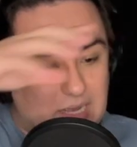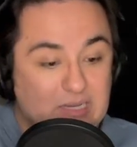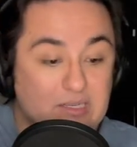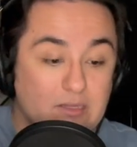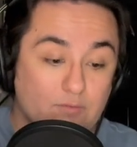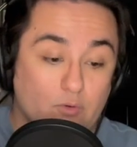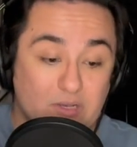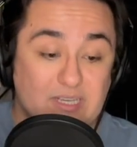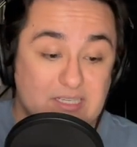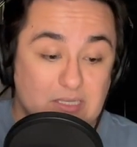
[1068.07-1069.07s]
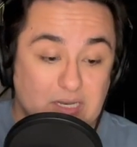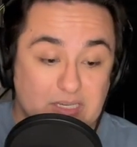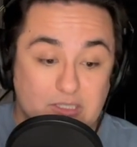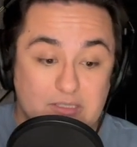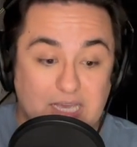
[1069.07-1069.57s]
need the voice
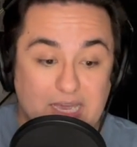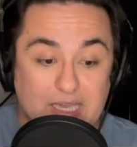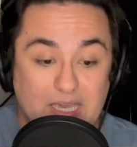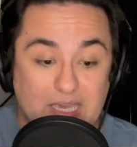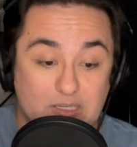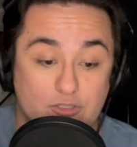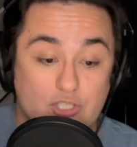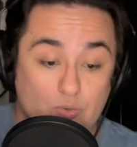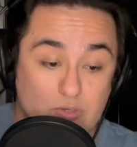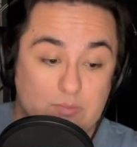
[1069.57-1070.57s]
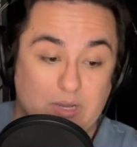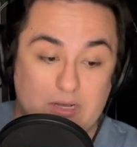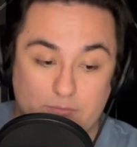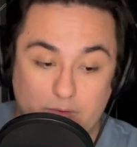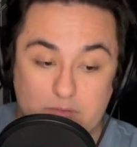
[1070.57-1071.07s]
isolation tech in Shure's
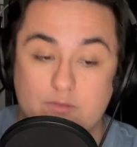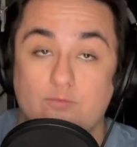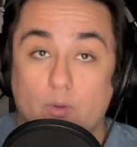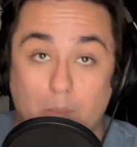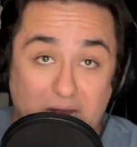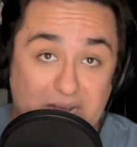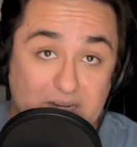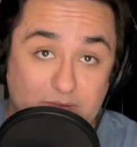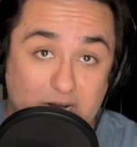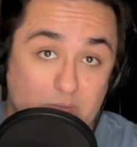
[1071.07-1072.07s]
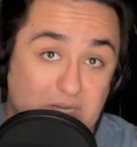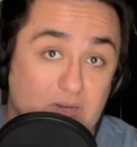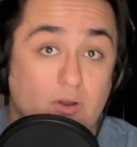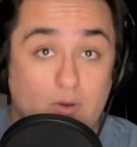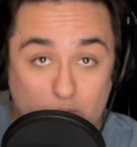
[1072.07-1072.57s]
microphones for my environment
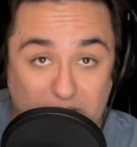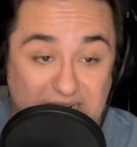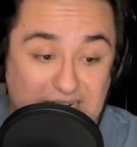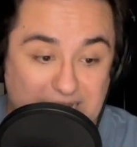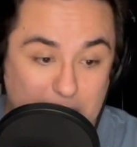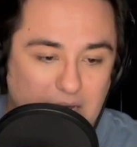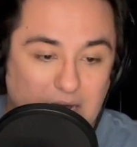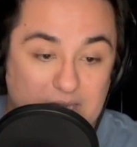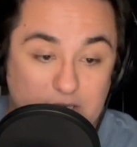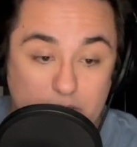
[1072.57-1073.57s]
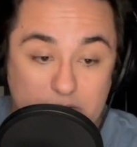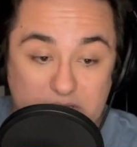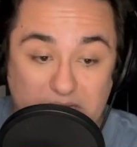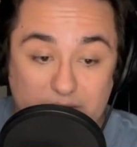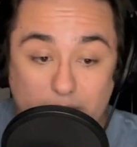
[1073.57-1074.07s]
right now. I use
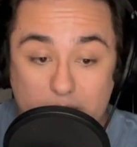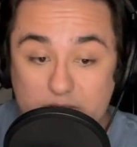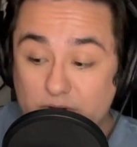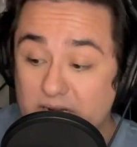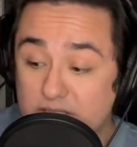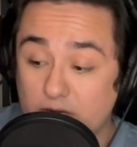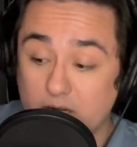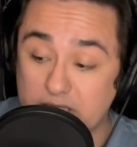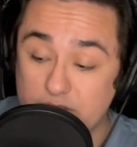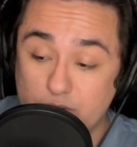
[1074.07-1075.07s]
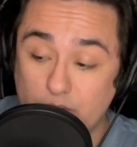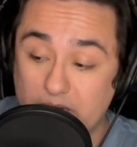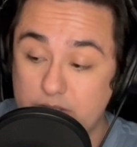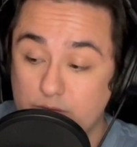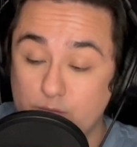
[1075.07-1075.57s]
the Focusrite Scarlett
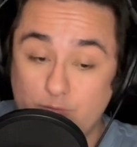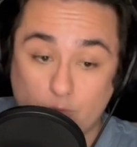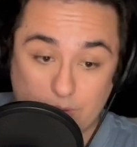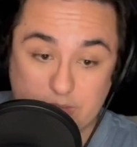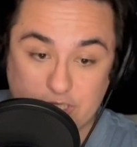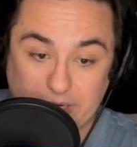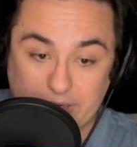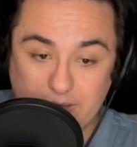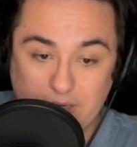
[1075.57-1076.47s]
2i2 4th Gen.